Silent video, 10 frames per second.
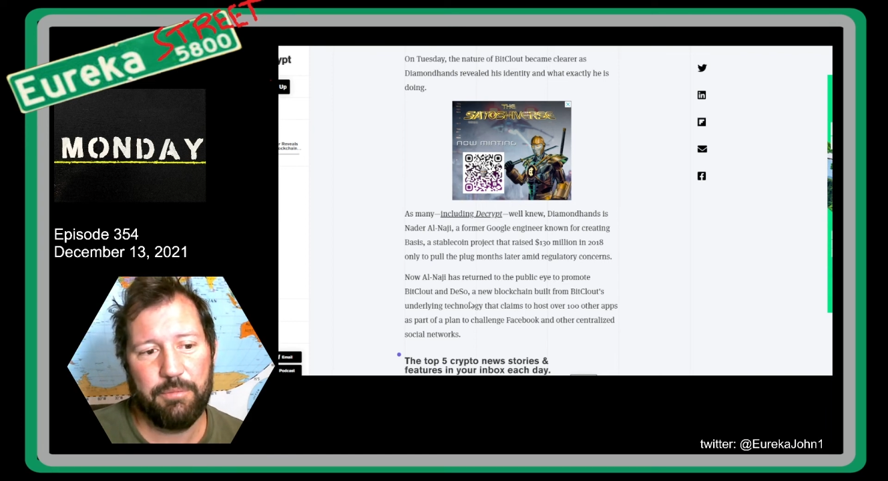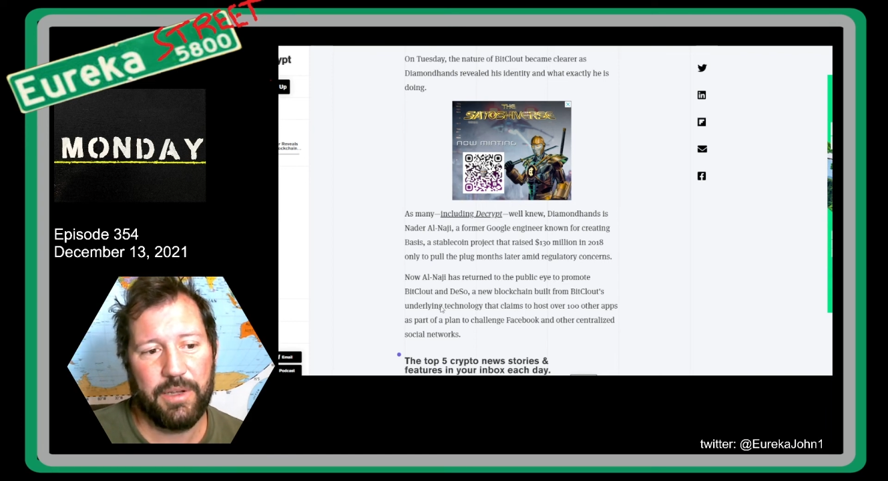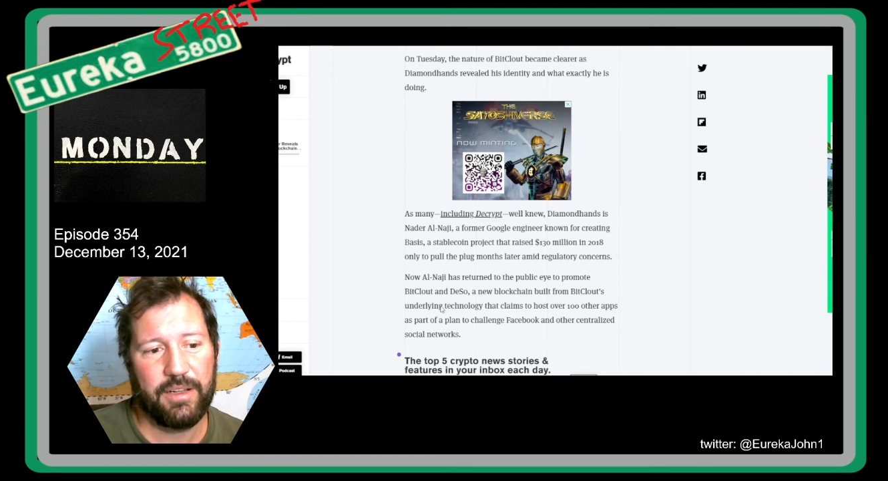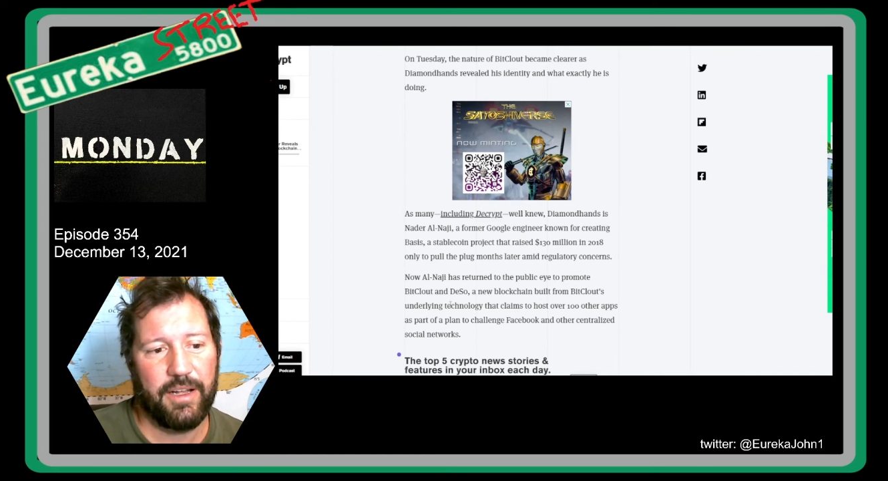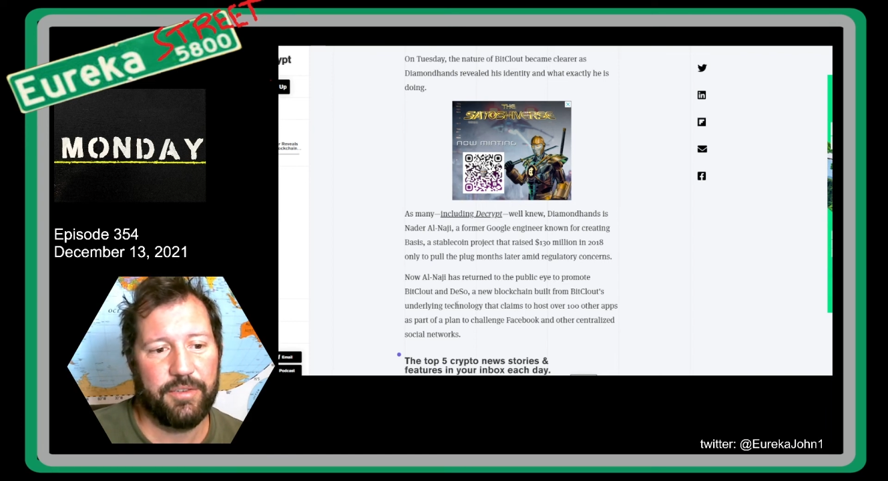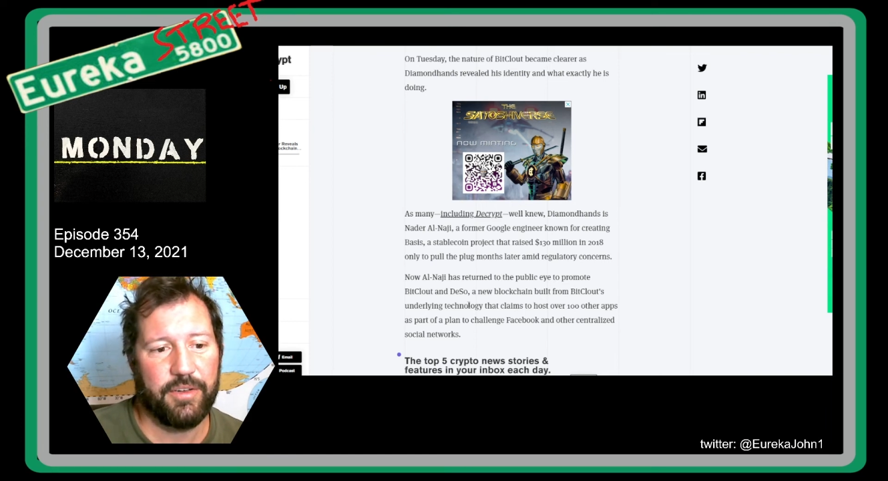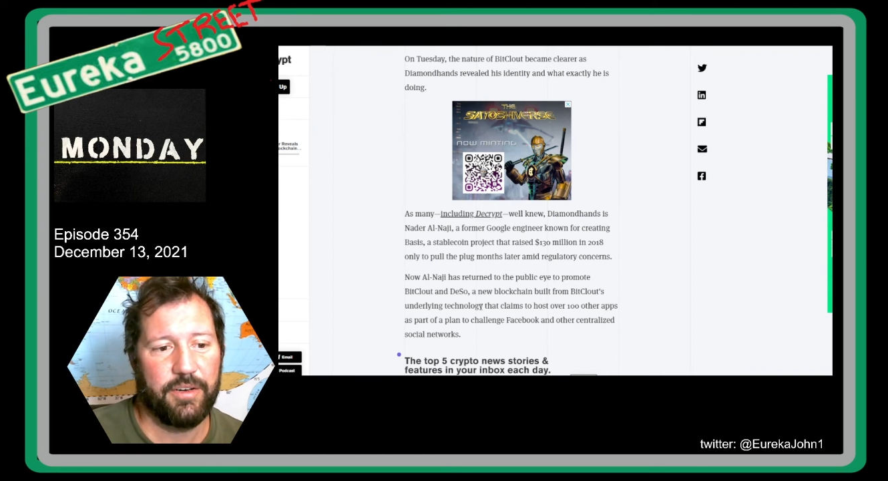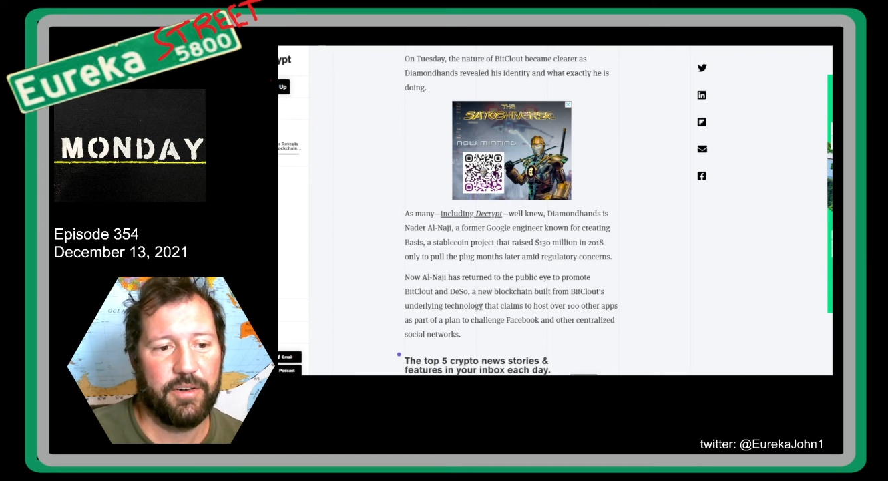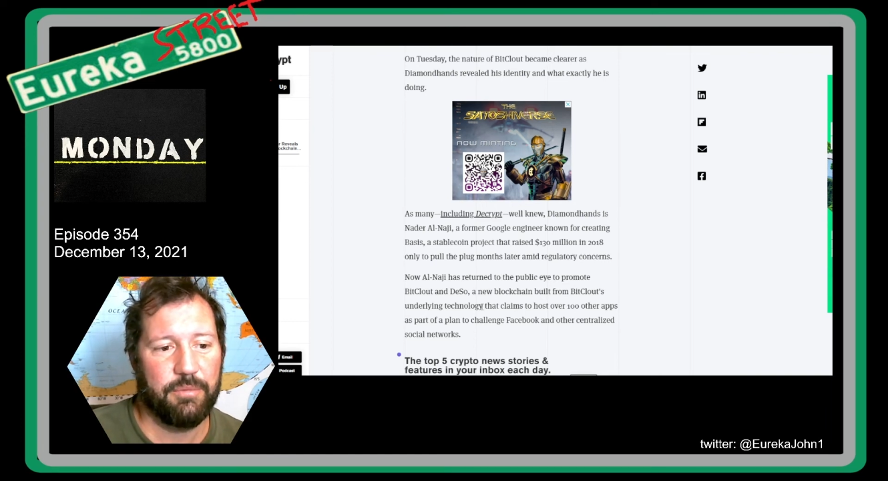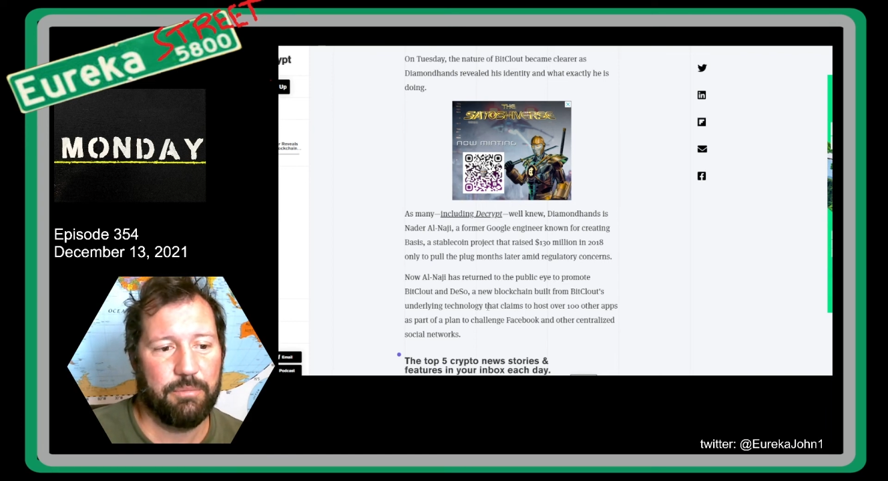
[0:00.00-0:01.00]

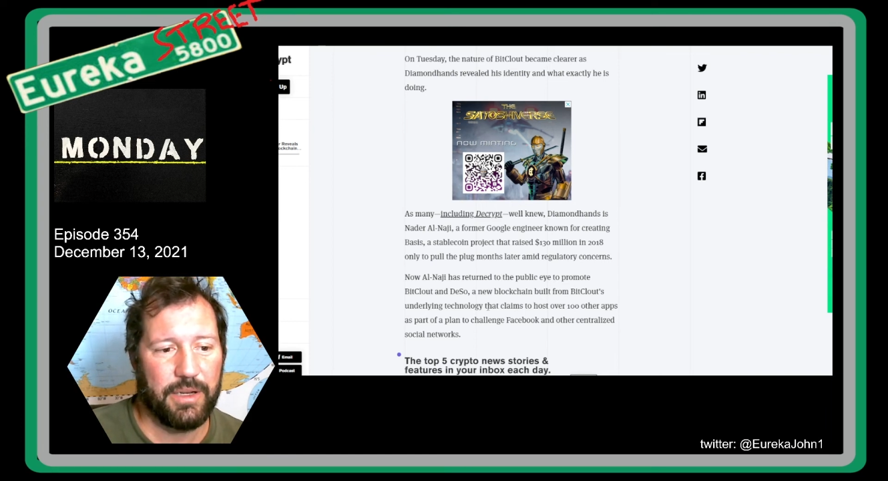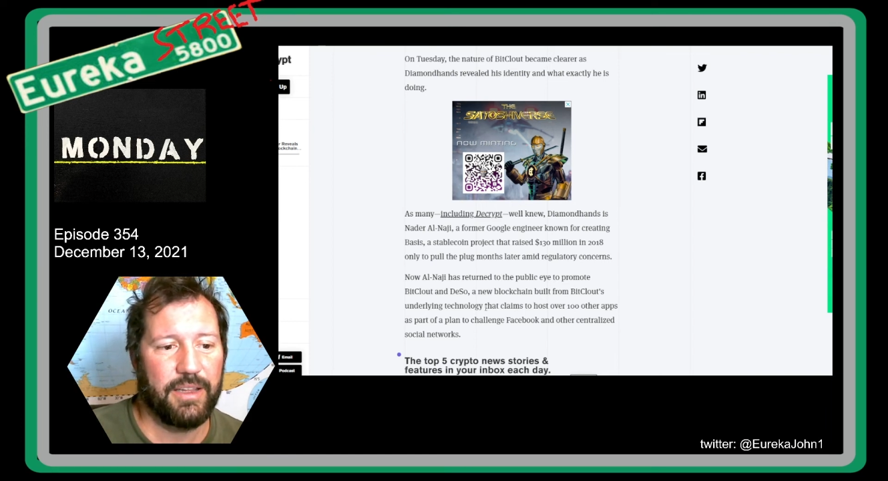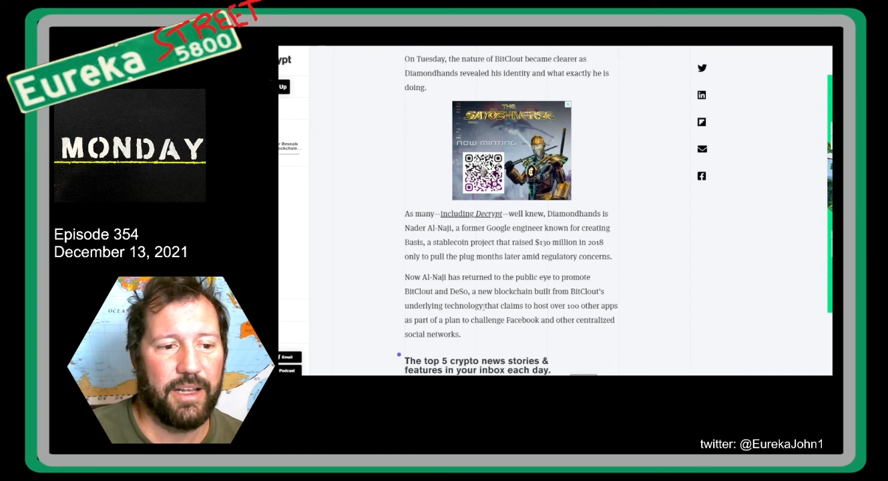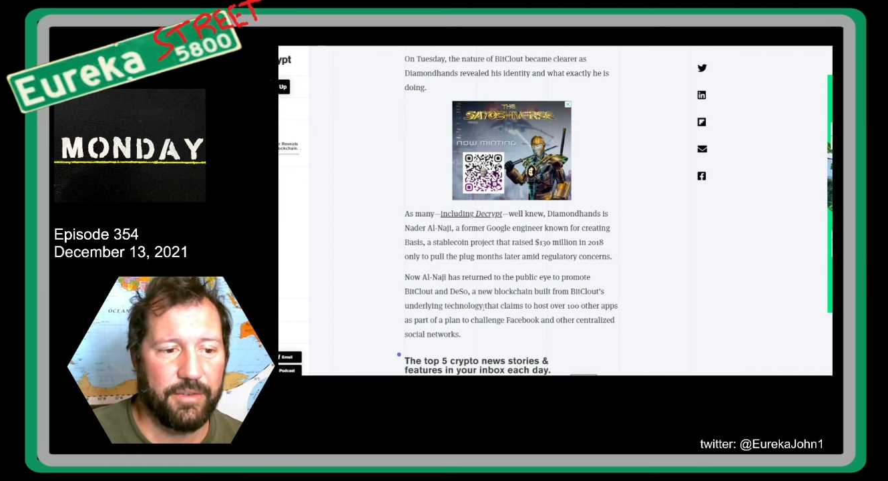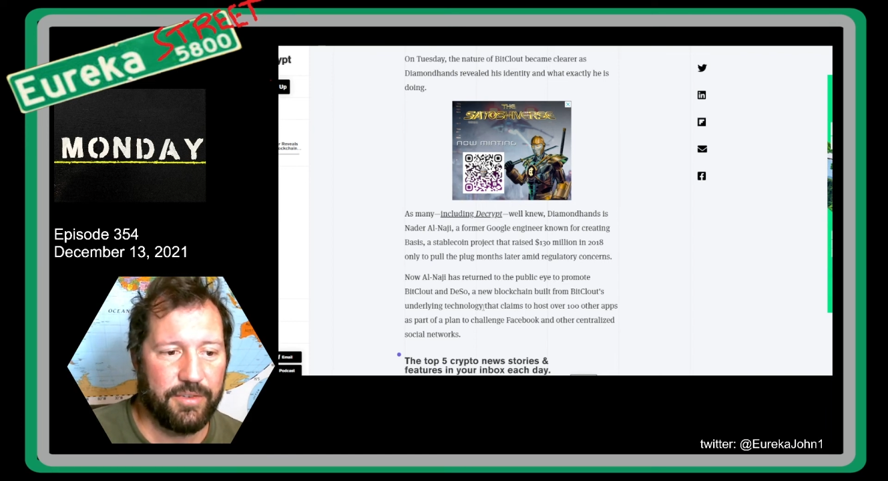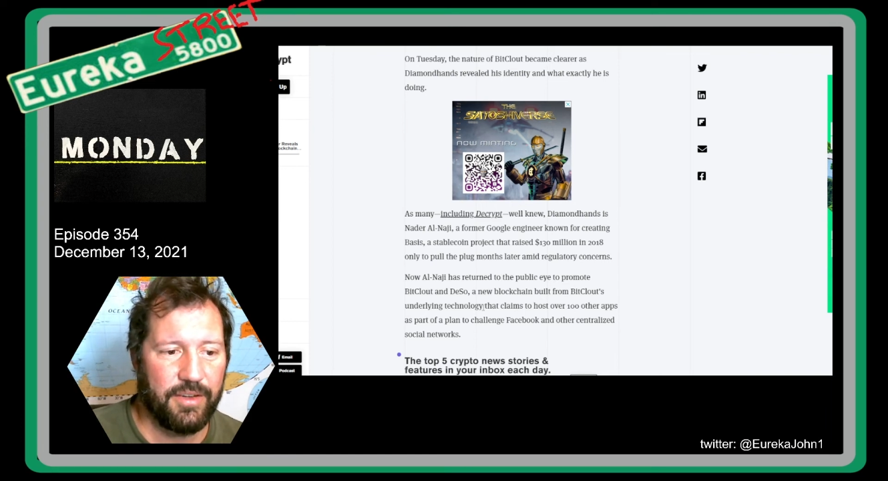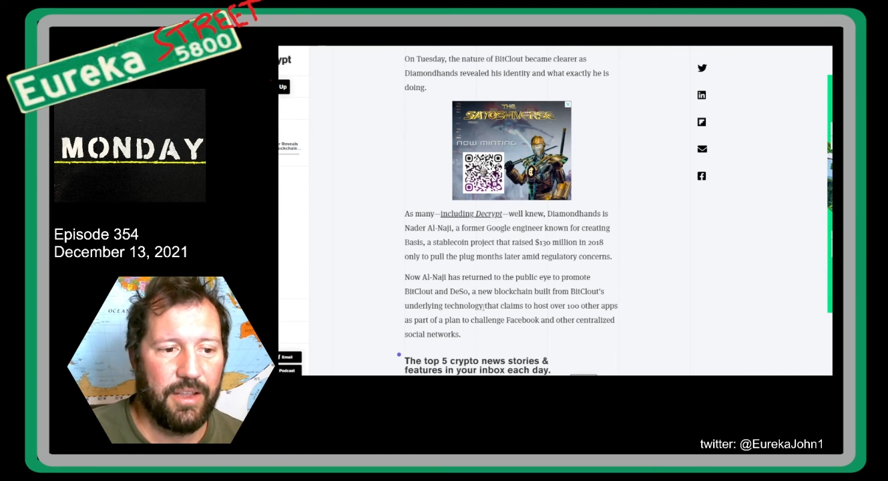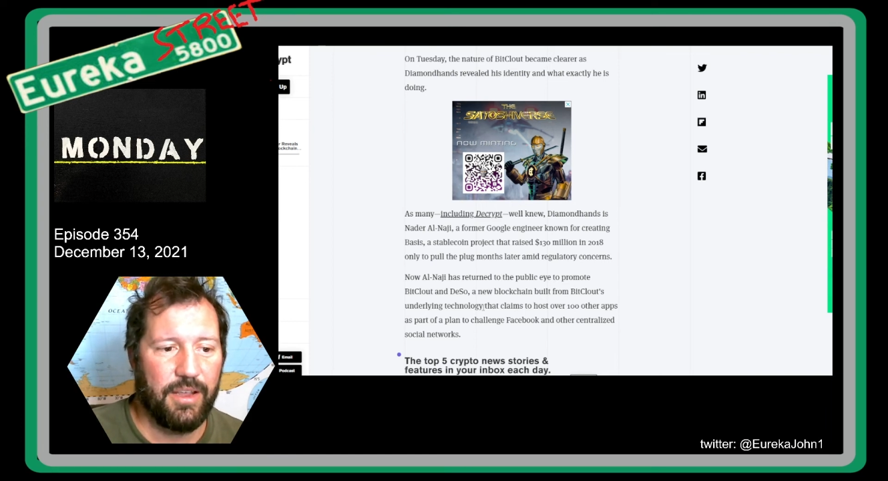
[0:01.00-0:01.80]
BitClout's